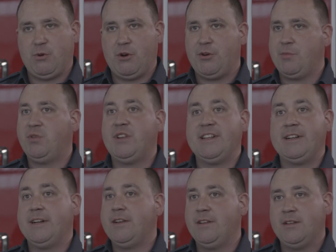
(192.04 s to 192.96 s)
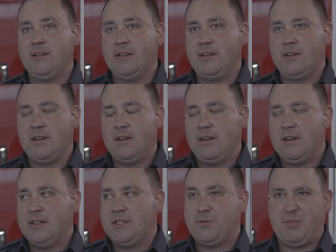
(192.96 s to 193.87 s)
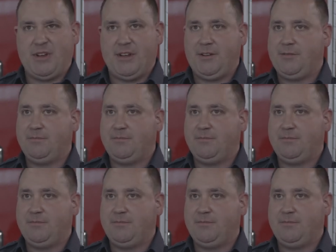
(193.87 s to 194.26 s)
we were depleted, spent.